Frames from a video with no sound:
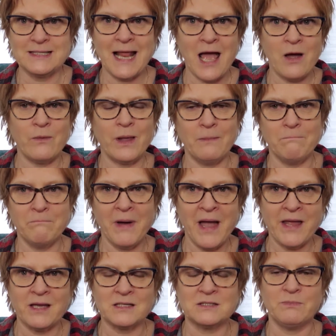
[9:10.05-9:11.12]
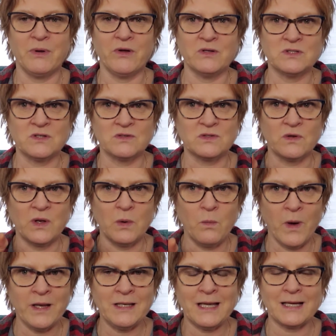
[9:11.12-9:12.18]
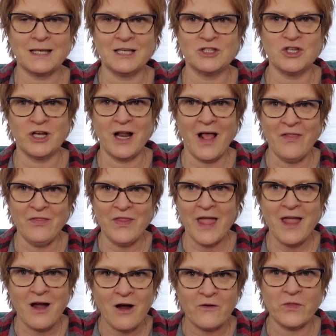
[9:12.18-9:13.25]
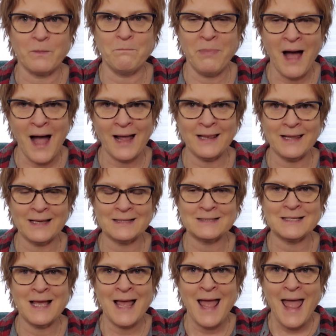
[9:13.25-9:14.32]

Now, in my experience, there's only 1 technician, and they are the pilot